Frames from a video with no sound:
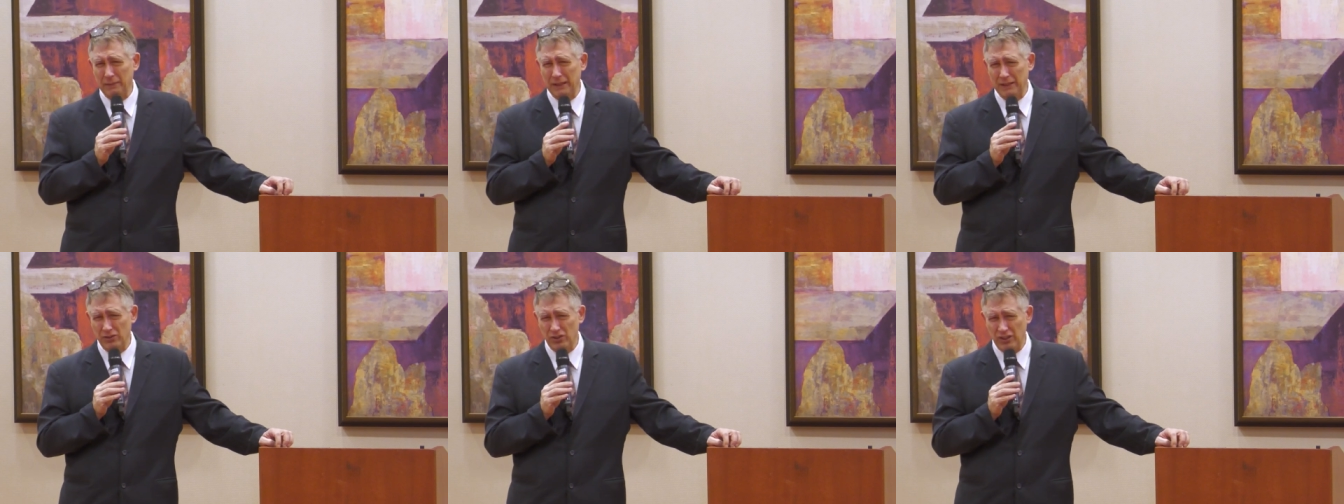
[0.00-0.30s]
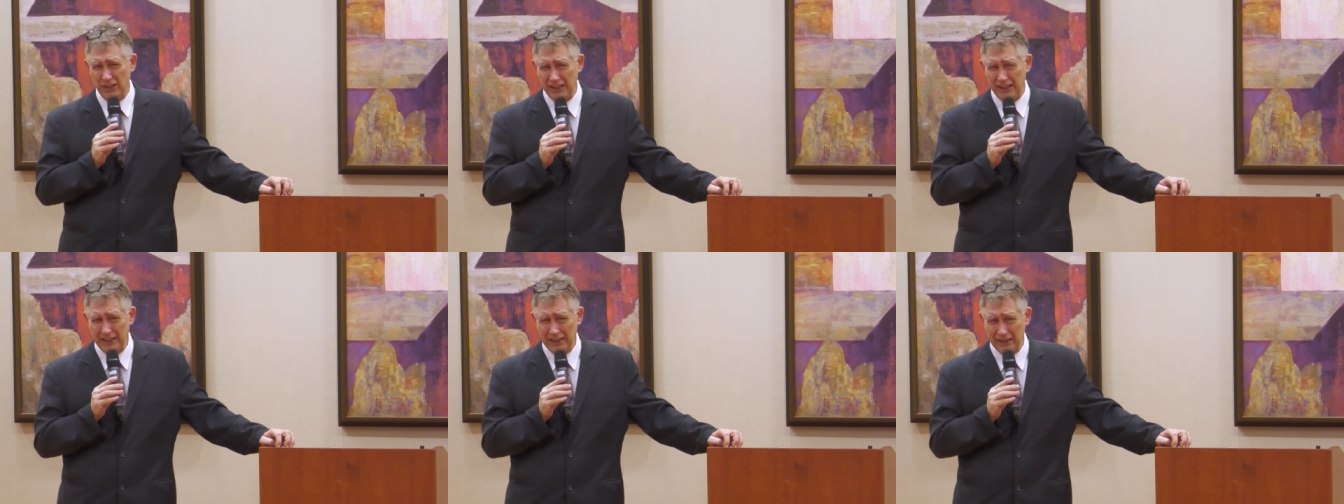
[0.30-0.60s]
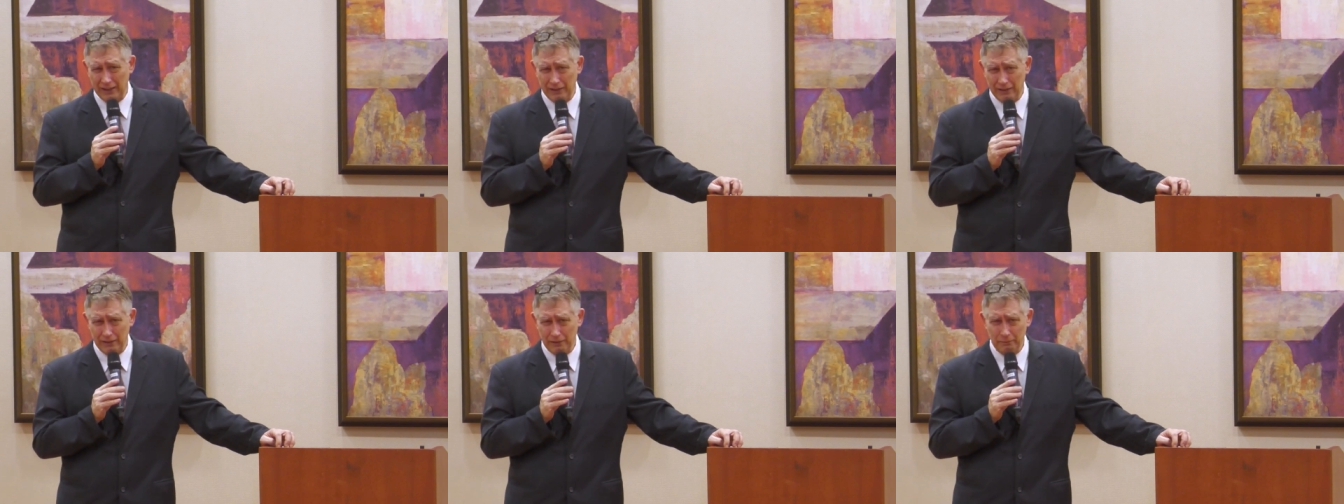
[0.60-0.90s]
binge
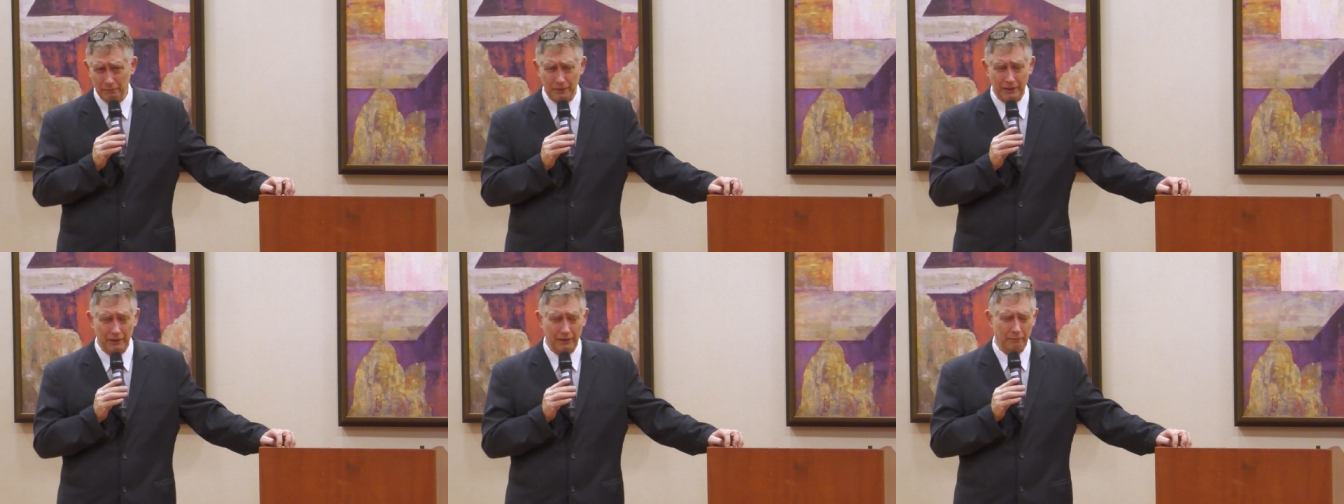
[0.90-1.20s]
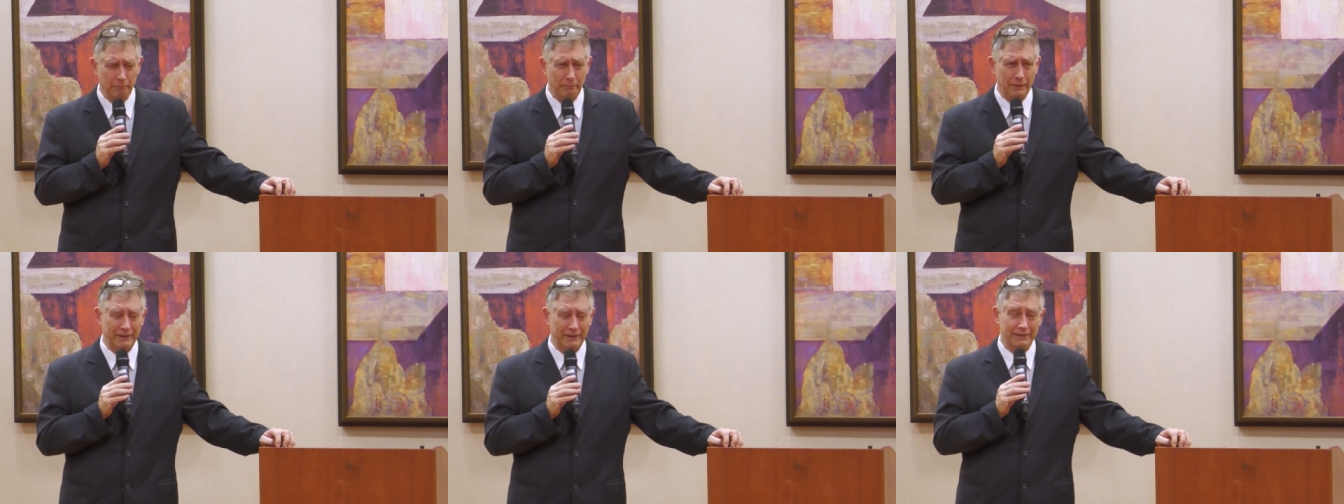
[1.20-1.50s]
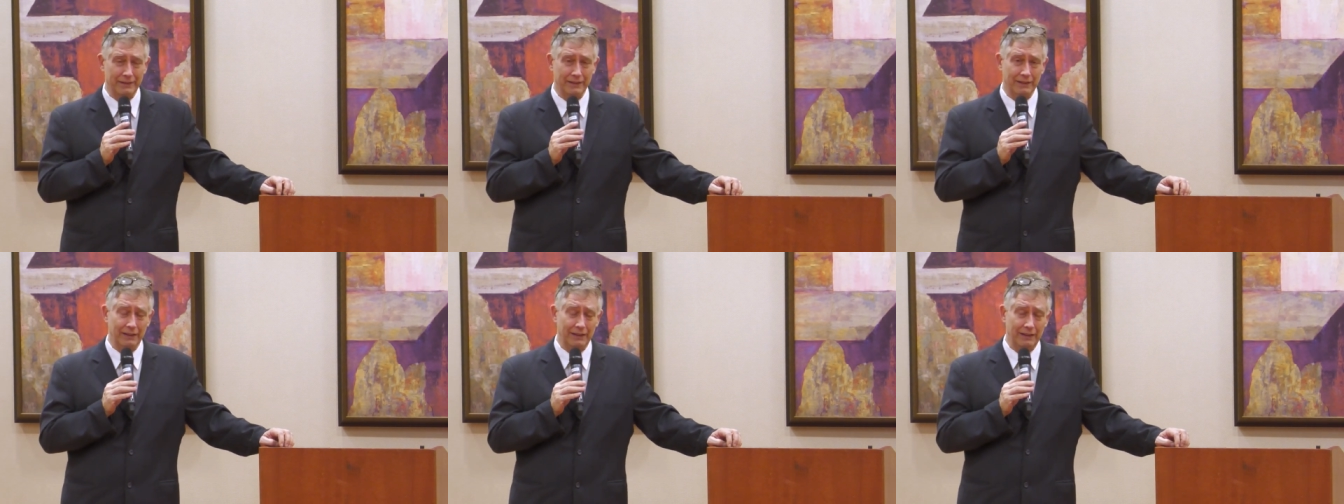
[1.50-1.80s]
eating,
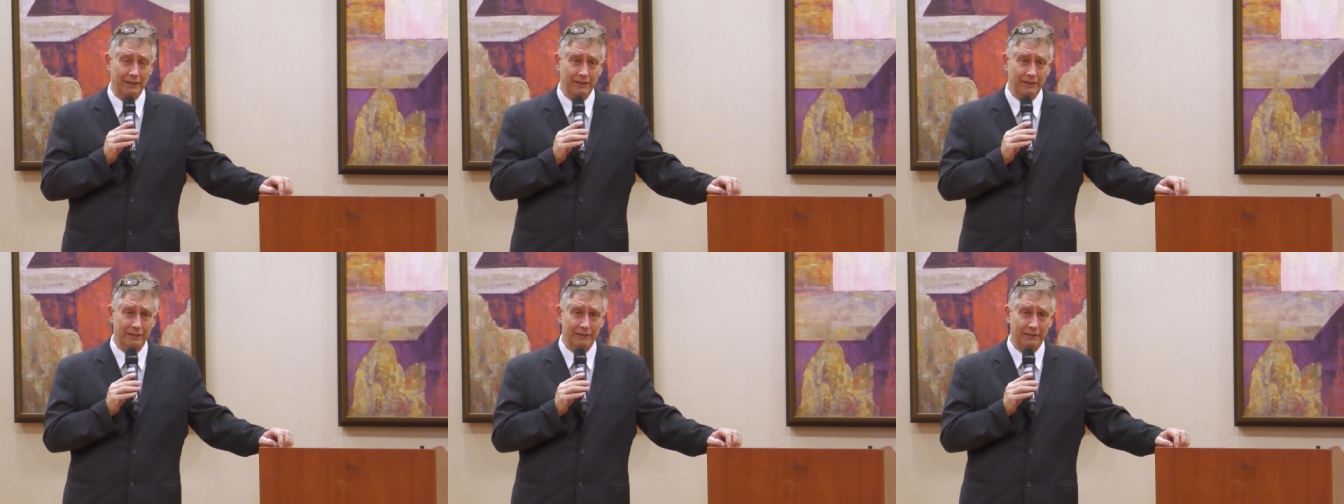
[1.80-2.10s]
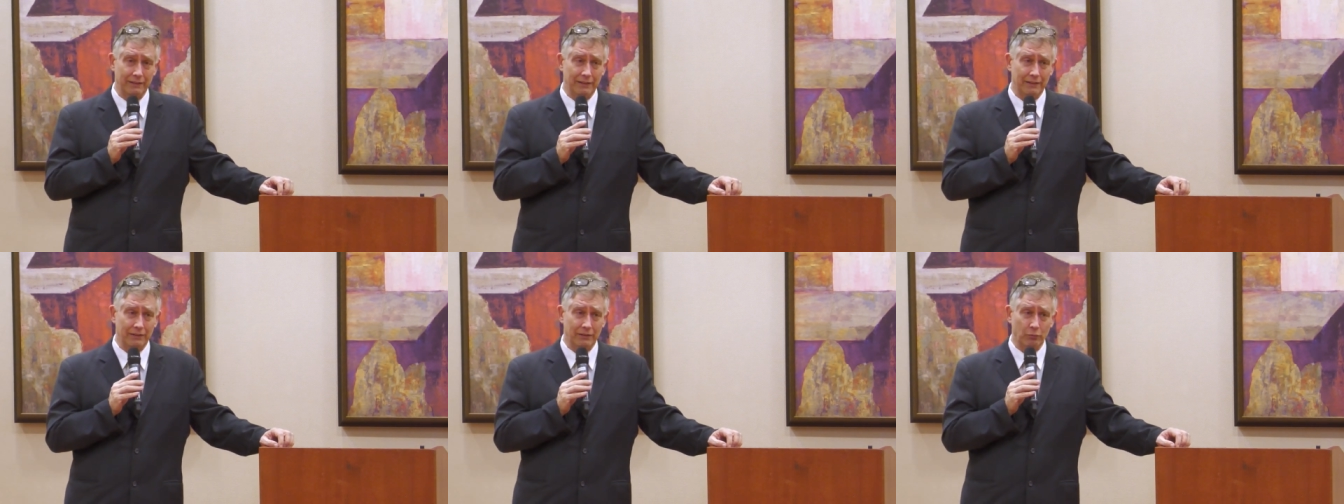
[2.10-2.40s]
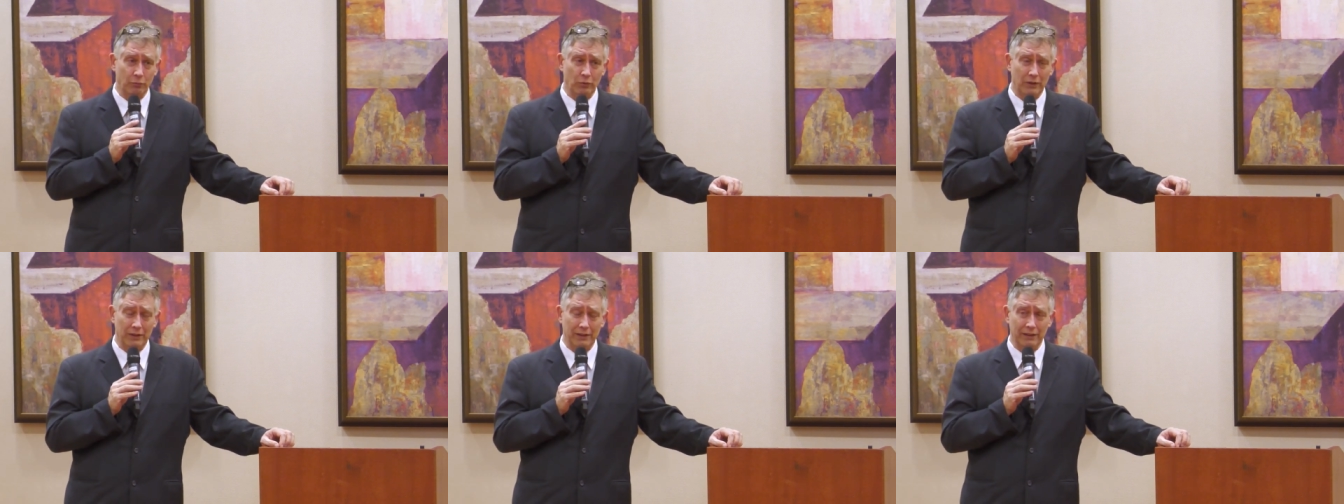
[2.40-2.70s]
basically, is,
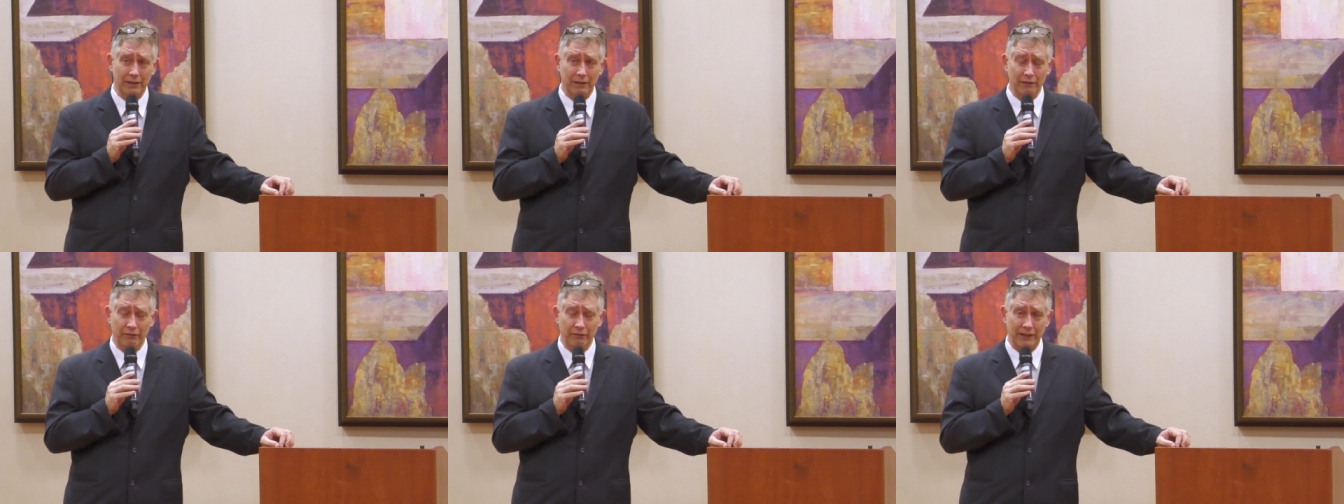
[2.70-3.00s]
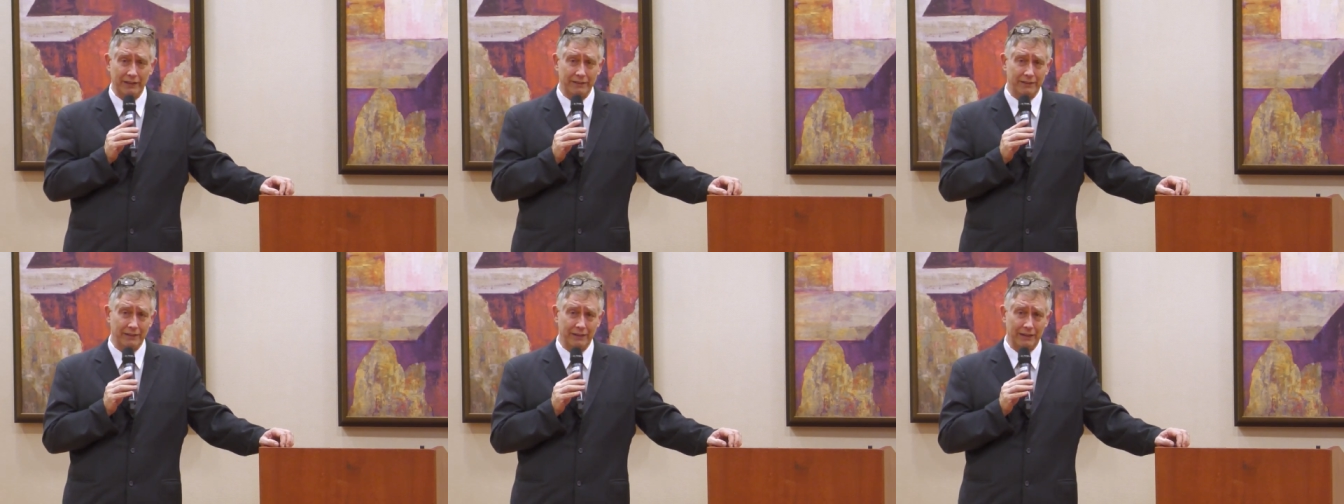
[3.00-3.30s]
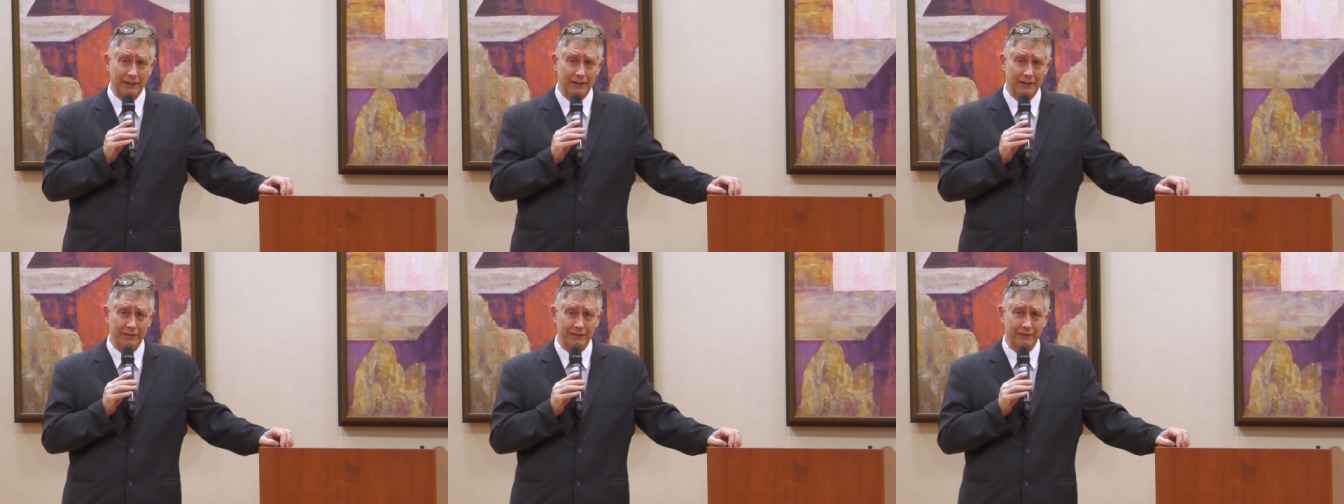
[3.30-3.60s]
is one of the effects it
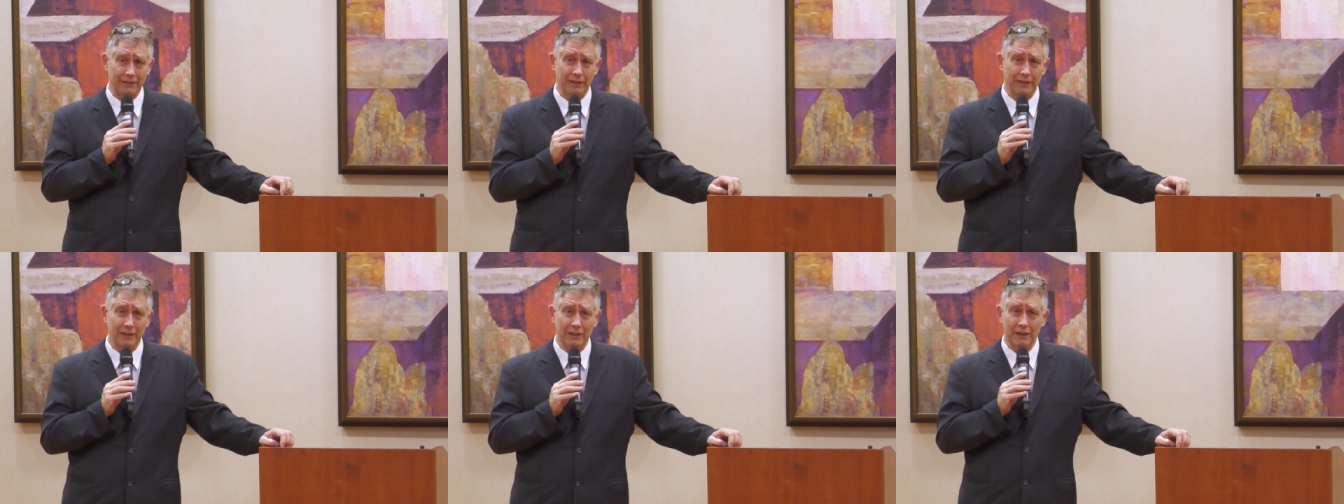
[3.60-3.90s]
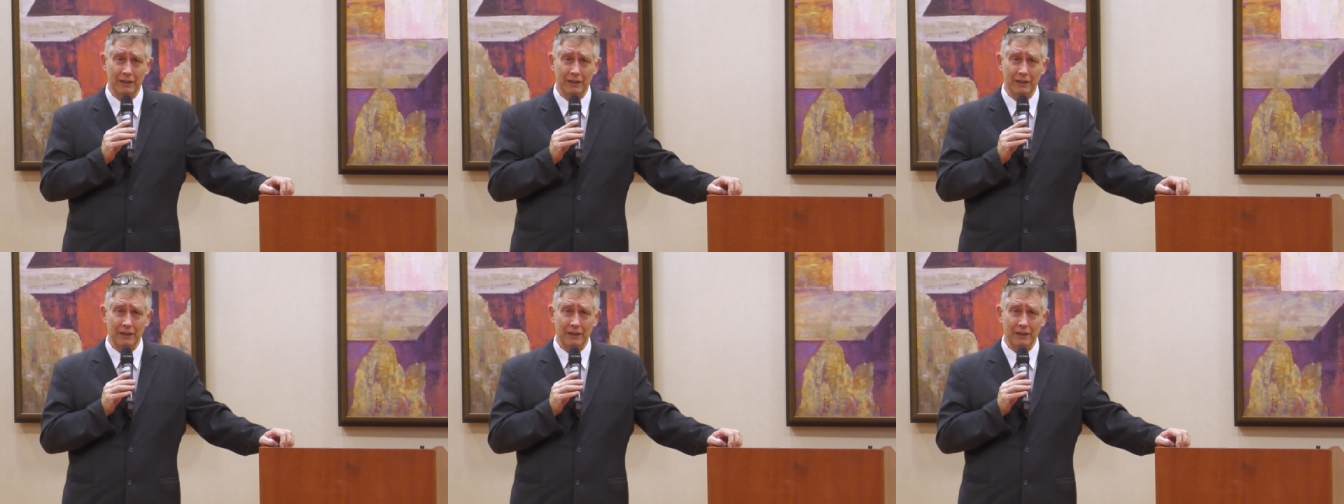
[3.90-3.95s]
has.